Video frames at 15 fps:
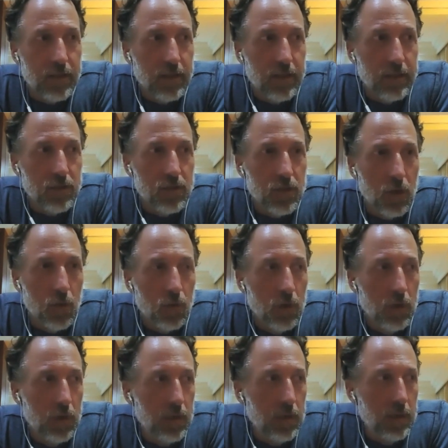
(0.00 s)
And so
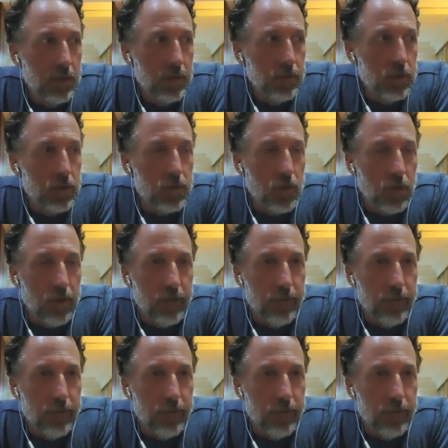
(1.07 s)
just sort of the